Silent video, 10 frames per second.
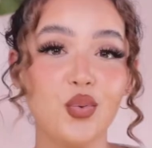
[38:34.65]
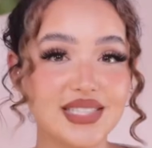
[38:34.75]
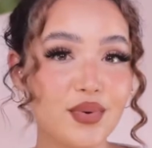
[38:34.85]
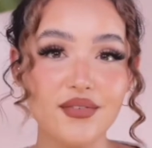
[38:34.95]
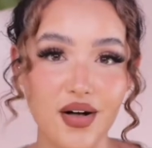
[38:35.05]
when
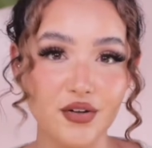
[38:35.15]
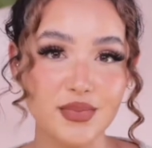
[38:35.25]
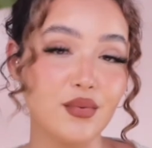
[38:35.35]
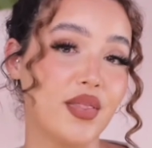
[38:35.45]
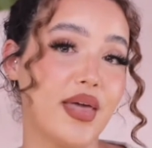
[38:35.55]
someone unfollows
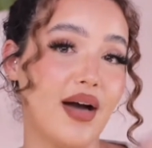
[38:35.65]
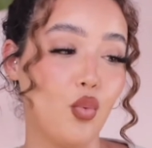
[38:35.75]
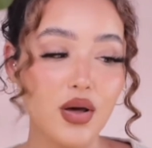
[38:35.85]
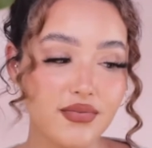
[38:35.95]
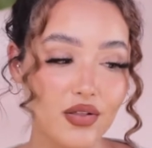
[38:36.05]
me, whether they have
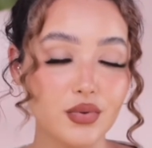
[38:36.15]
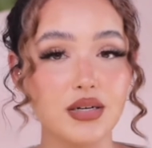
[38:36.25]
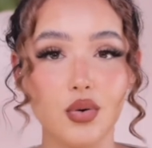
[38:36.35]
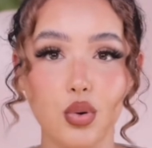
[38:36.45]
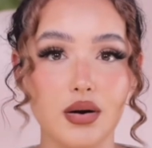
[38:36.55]
one
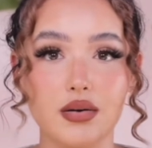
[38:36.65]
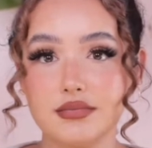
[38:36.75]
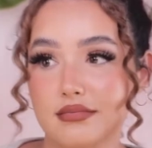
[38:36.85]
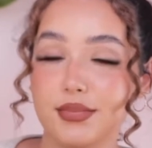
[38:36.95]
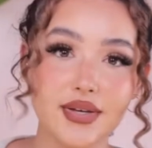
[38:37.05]
follower or
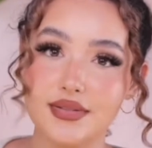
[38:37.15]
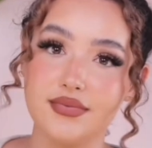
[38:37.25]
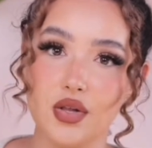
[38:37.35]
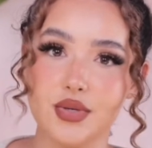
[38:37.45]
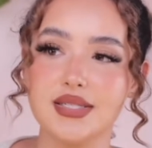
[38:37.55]
millions of
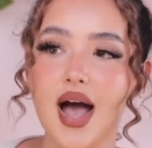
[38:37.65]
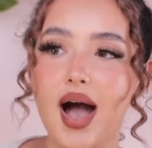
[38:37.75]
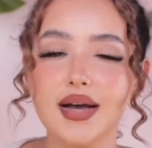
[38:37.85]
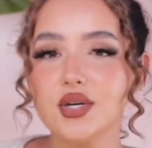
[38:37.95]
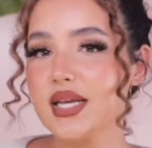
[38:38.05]
followers,
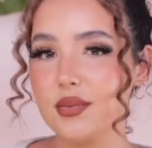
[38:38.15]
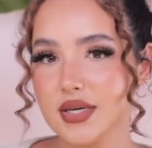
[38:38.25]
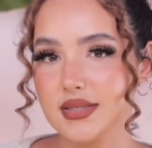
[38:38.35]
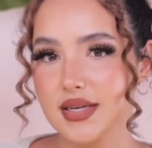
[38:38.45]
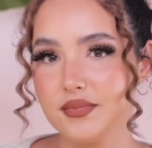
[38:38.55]
I don't take it
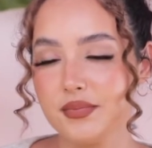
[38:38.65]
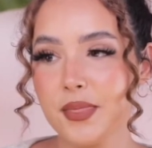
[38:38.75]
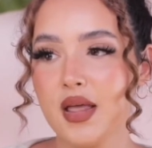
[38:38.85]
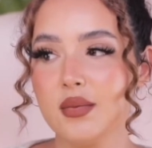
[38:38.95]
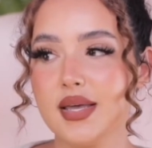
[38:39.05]
personally
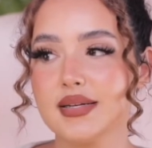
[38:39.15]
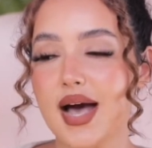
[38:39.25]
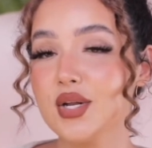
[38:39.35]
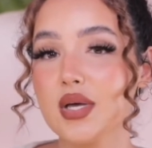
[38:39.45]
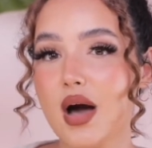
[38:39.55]
because
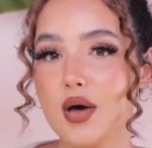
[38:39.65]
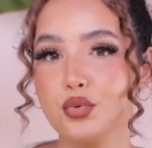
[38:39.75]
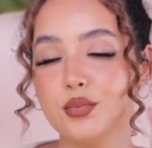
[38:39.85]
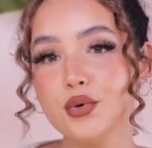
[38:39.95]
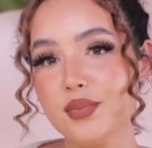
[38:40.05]
I know that God
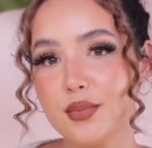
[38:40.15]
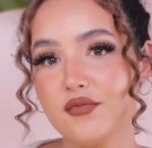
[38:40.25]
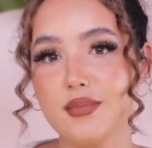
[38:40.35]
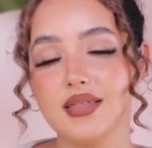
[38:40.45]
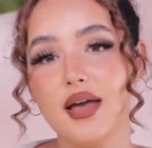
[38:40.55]
will remove people
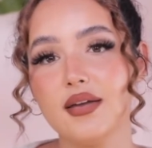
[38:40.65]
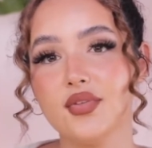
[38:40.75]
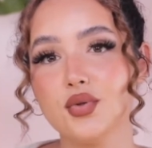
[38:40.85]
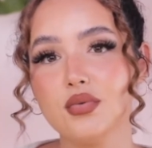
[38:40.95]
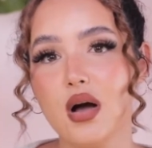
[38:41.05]
from my life
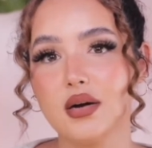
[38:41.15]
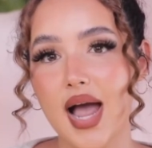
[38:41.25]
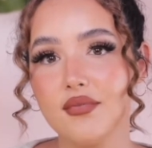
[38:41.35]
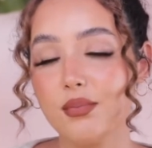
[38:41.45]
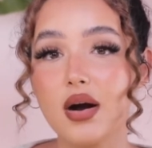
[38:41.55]
that no longer
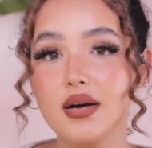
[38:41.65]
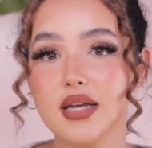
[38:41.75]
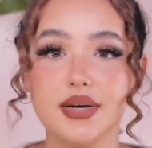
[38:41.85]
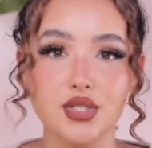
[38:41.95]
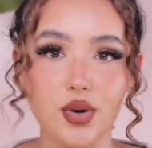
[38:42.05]
have a part
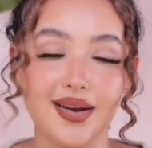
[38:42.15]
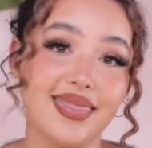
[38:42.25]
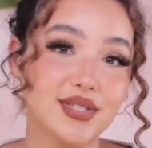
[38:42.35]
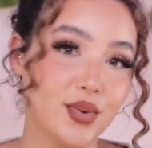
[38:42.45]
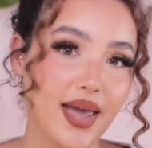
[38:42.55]
in my story,
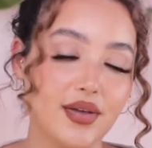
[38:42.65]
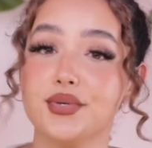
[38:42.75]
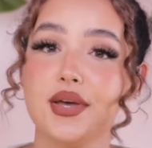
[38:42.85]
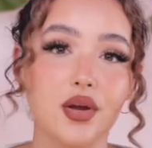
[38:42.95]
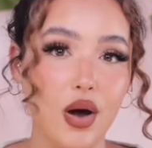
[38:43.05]
and that's okay.
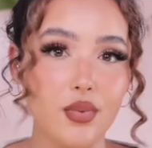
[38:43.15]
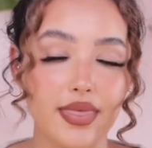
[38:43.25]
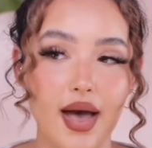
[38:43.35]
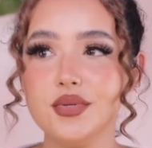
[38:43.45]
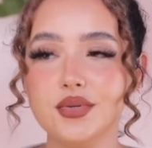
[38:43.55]
There's nothing wrong with
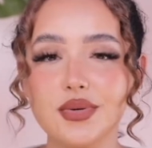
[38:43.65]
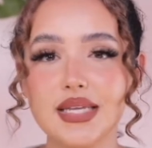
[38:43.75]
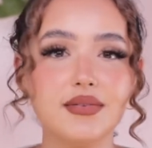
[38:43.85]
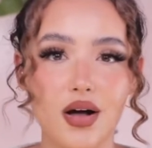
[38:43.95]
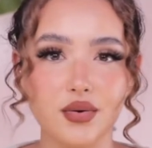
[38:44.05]
that. You don't
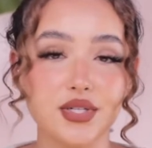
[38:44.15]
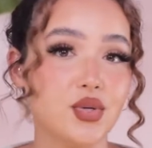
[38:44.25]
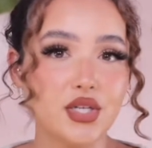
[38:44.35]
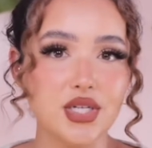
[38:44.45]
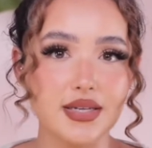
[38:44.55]
need followers,
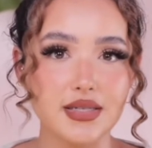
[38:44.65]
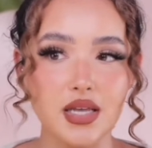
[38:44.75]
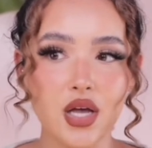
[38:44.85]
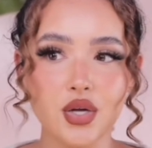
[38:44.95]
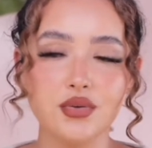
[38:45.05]
you need Jesus.
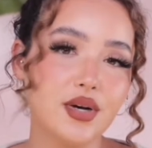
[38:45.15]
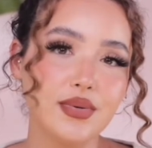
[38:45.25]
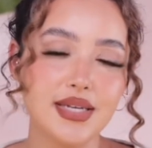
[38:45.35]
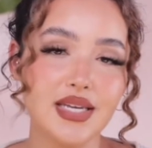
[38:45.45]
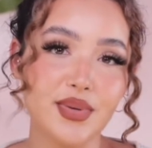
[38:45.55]
You
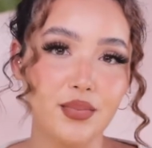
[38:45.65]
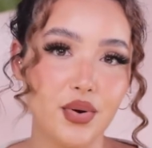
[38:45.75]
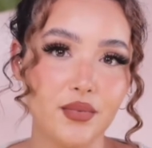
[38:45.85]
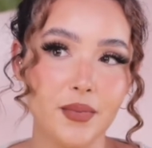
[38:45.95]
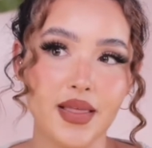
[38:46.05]
don't need
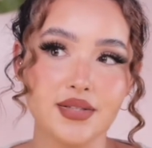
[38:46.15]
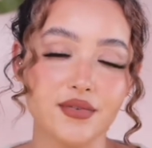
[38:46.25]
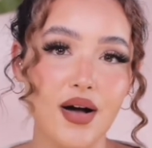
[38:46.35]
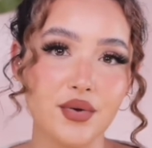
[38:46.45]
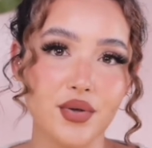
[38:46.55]
people to
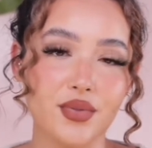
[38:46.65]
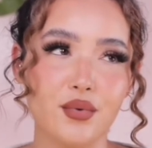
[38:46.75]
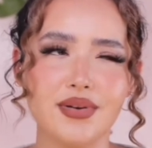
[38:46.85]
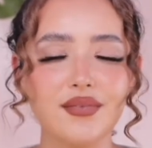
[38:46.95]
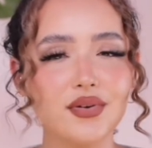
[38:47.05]
follow you
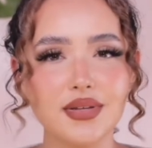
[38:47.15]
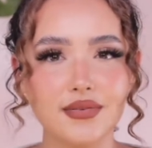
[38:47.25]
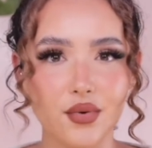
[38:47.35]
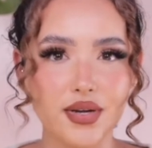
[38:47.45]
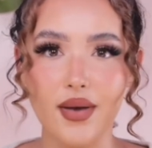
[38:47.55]
that were never really for you,